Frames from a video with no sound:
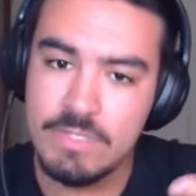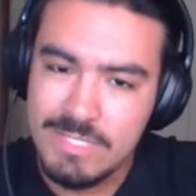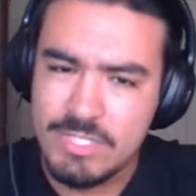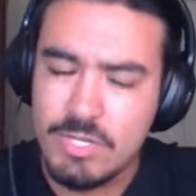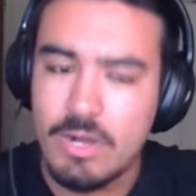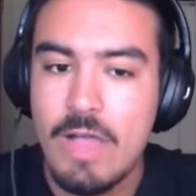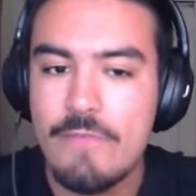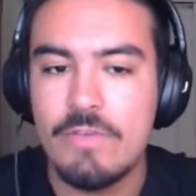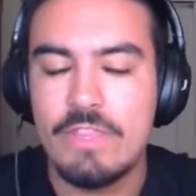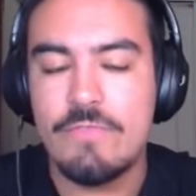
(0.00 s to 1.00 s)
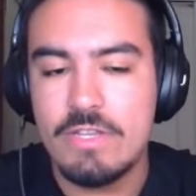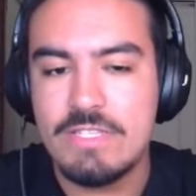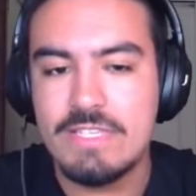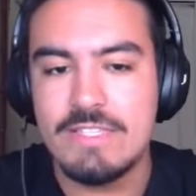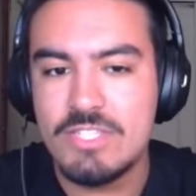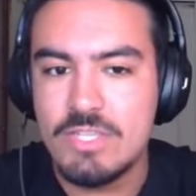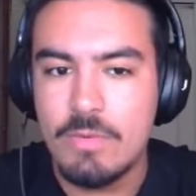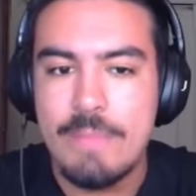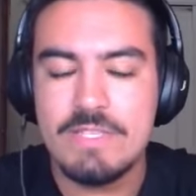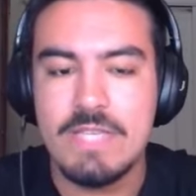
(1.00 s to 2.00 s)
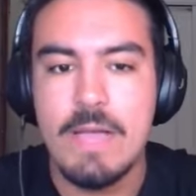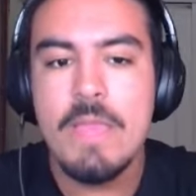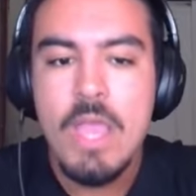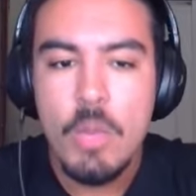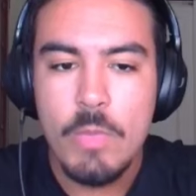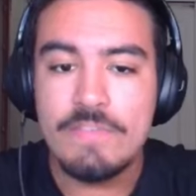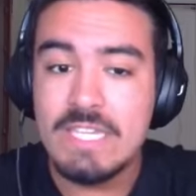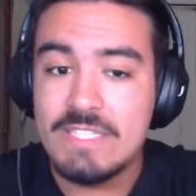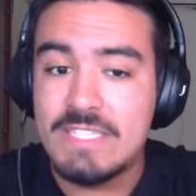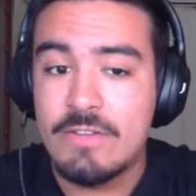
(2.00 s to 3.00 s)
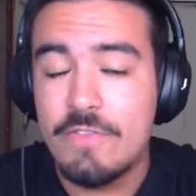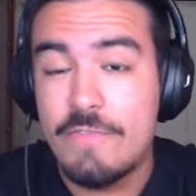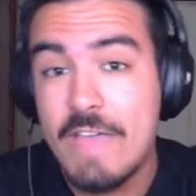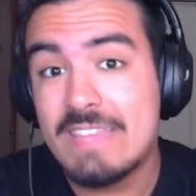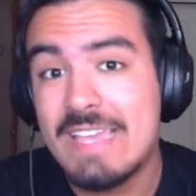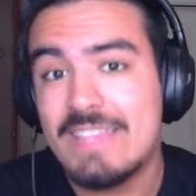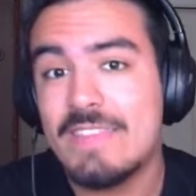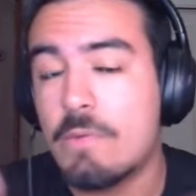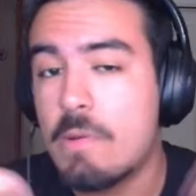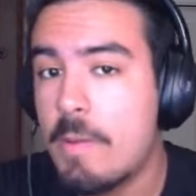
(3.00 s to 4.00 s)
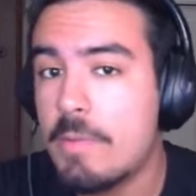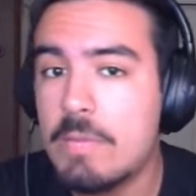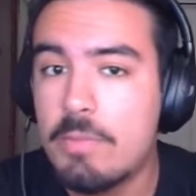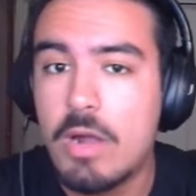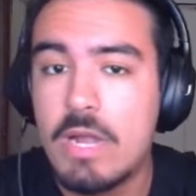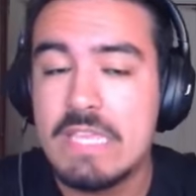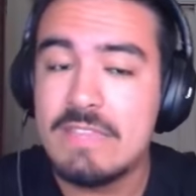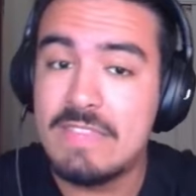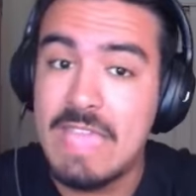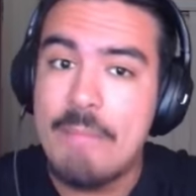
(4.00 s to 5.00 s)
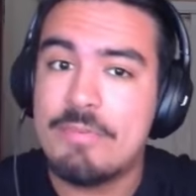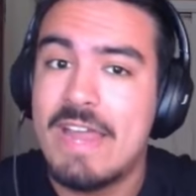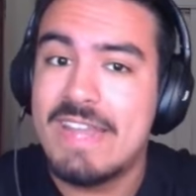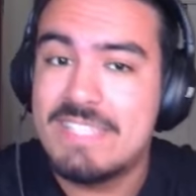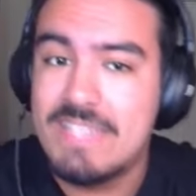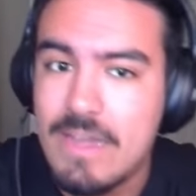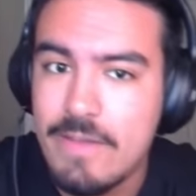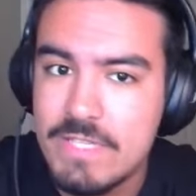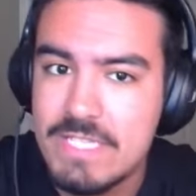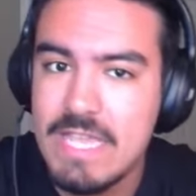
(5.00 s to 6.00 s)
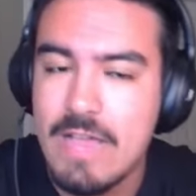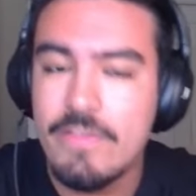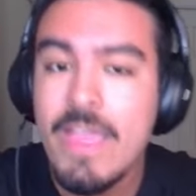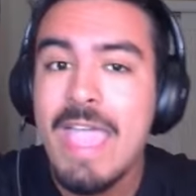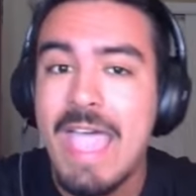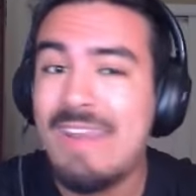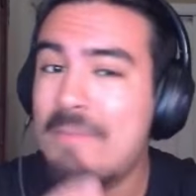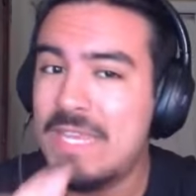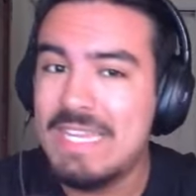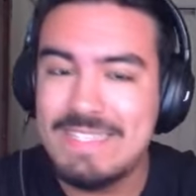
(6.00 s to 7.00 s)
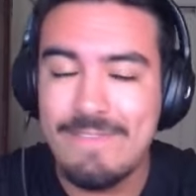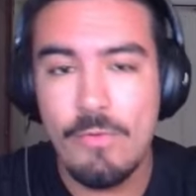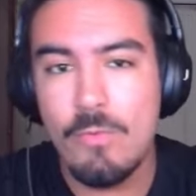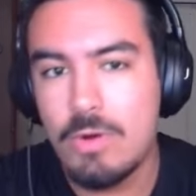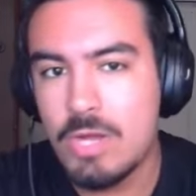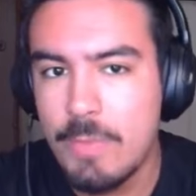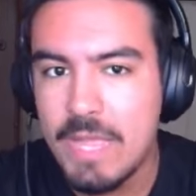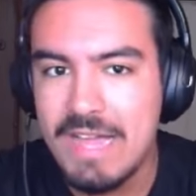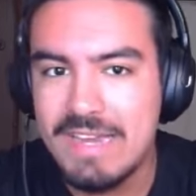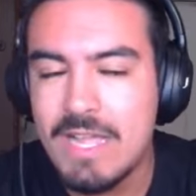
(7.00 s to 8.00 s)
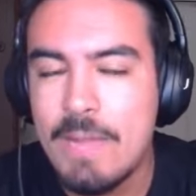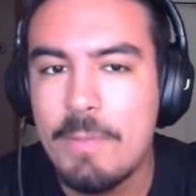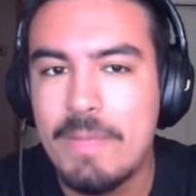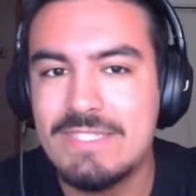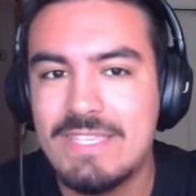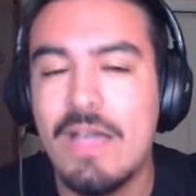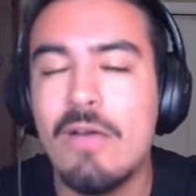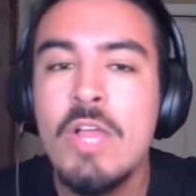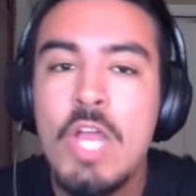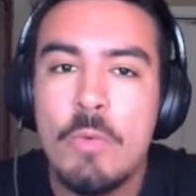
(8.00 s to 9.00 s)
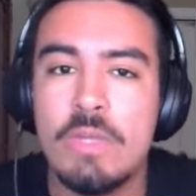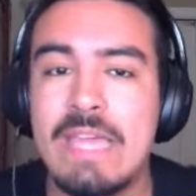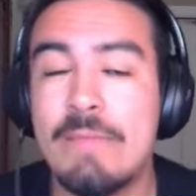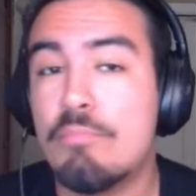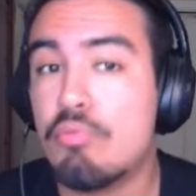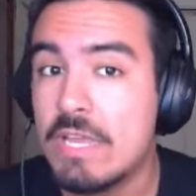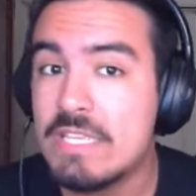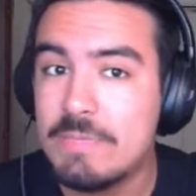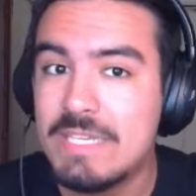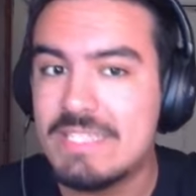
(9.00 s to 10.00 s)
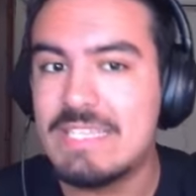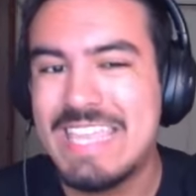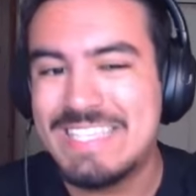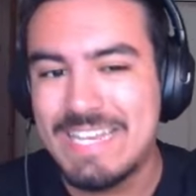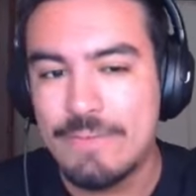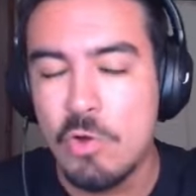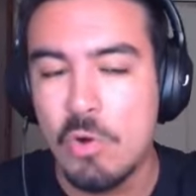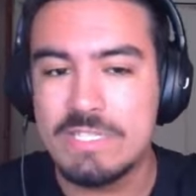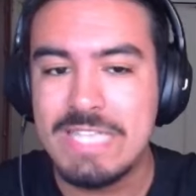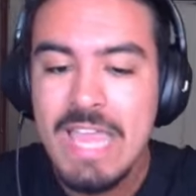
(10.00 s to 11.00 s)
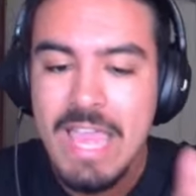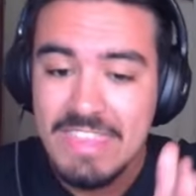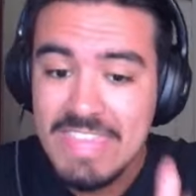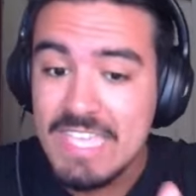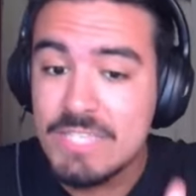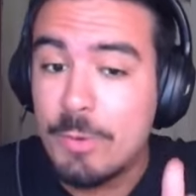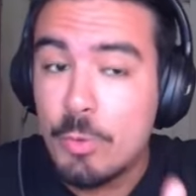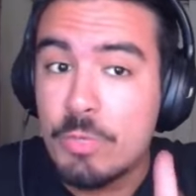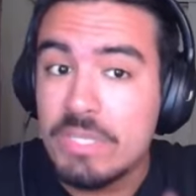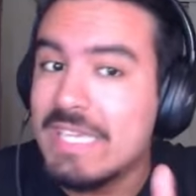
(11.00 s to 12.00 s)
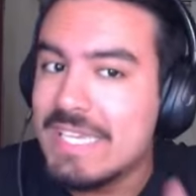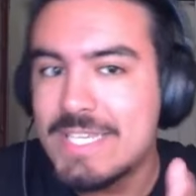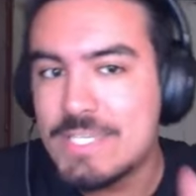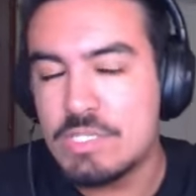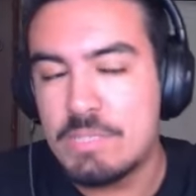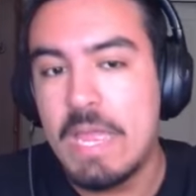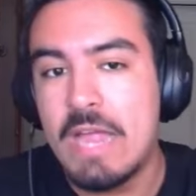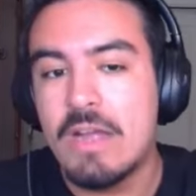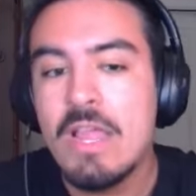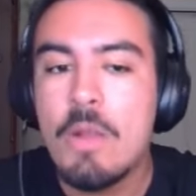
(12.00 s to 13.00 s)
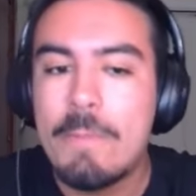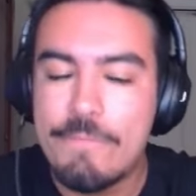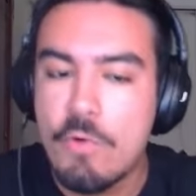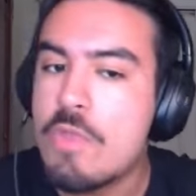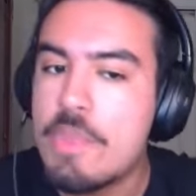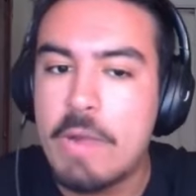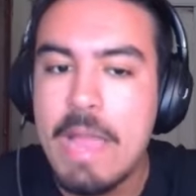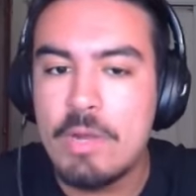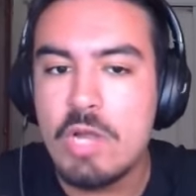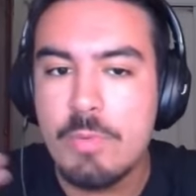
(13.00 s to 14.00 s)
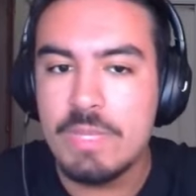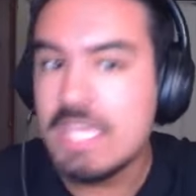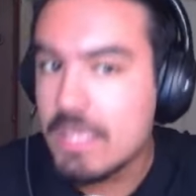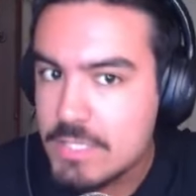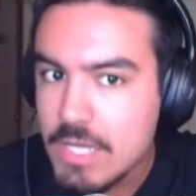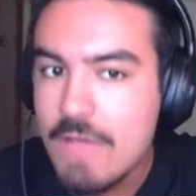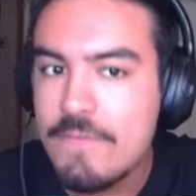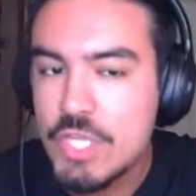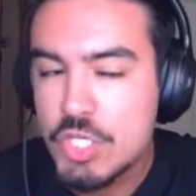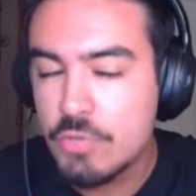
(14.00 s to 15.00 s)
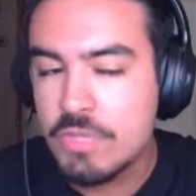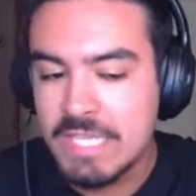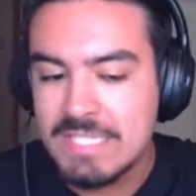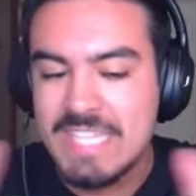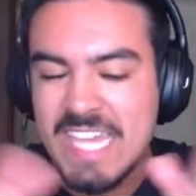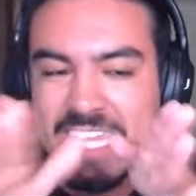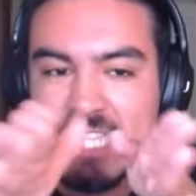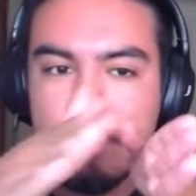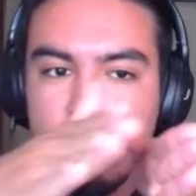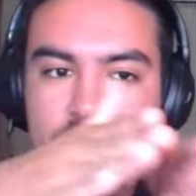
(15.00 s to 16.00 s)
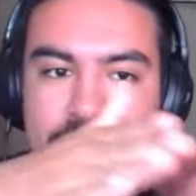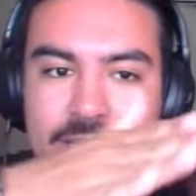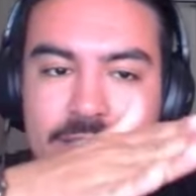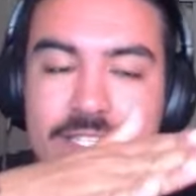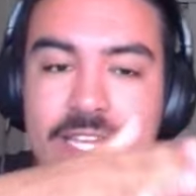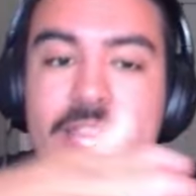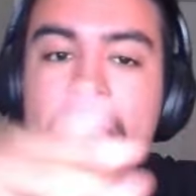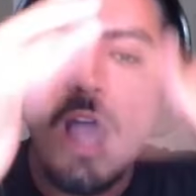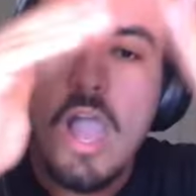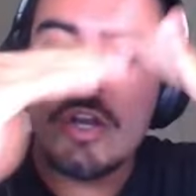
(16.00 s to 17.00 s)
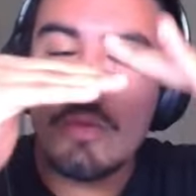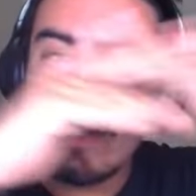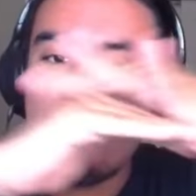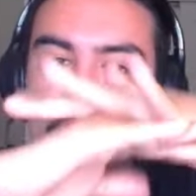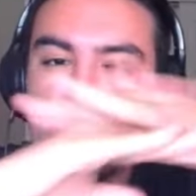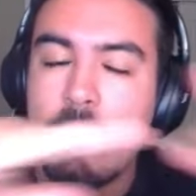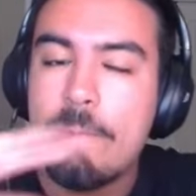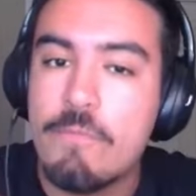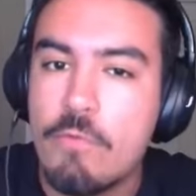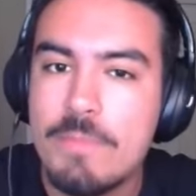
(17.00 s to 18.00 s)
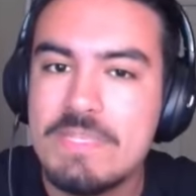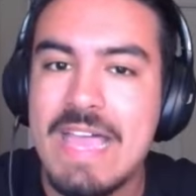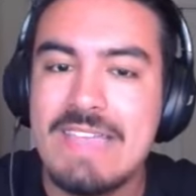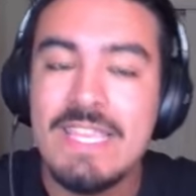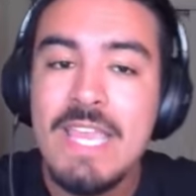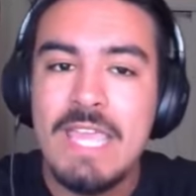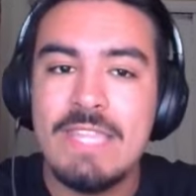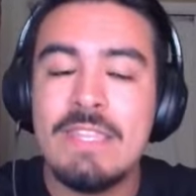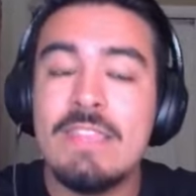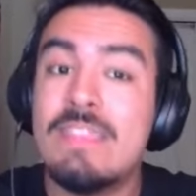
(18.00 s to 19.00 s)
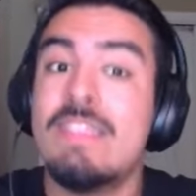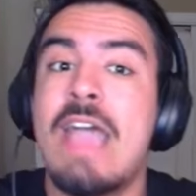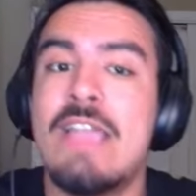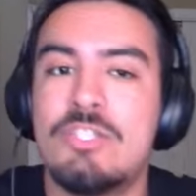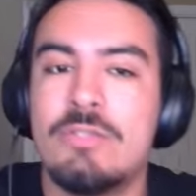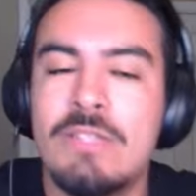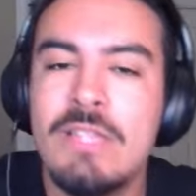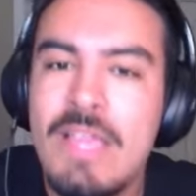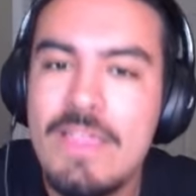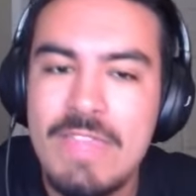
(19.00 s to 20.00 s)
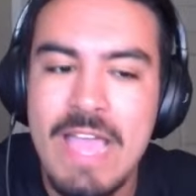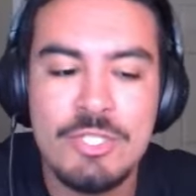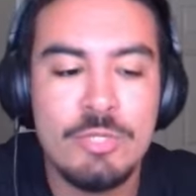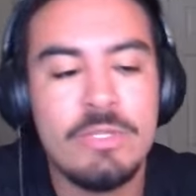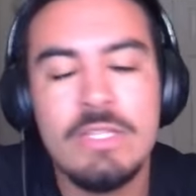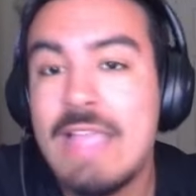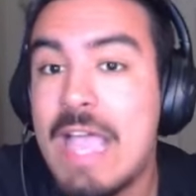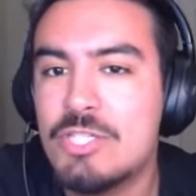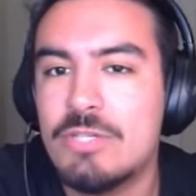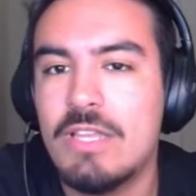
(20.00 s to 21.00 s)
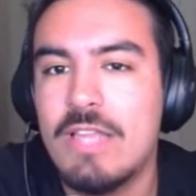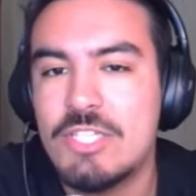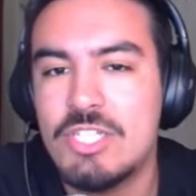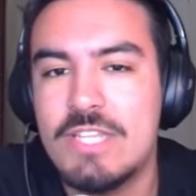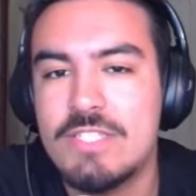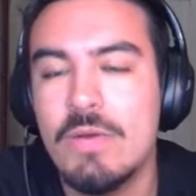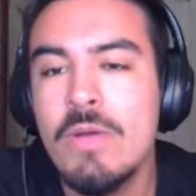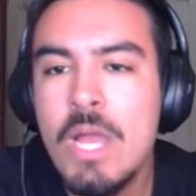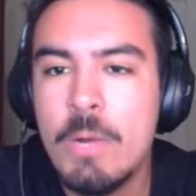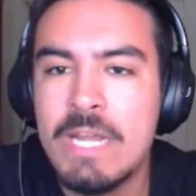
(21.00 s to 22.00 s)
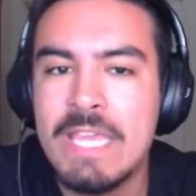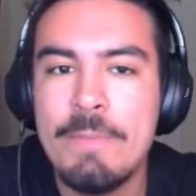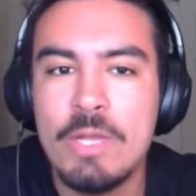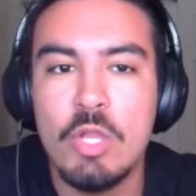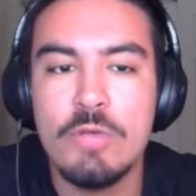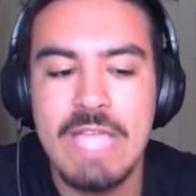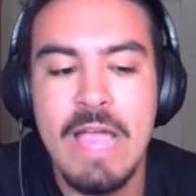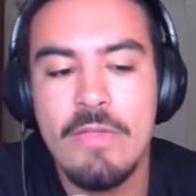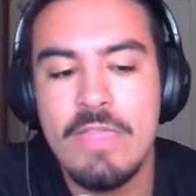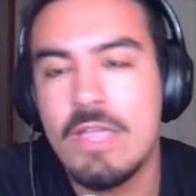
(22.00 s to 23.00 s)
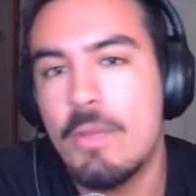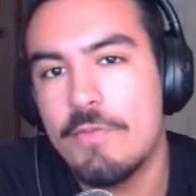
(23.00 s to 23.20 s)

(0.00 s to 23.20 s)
To start off with, for instance, just to wrap this up, we have to consider the fact that the Republican Party, the apparatus in and of itself, had a mini civil war going on a couple months ago. What that brings me to say is that, of course, things were really in disrepair before the primary really kicked off. And the truth is that things will consolidate under whatever Trump performs as in the actual national election. And so we're going to keep a close eye on that going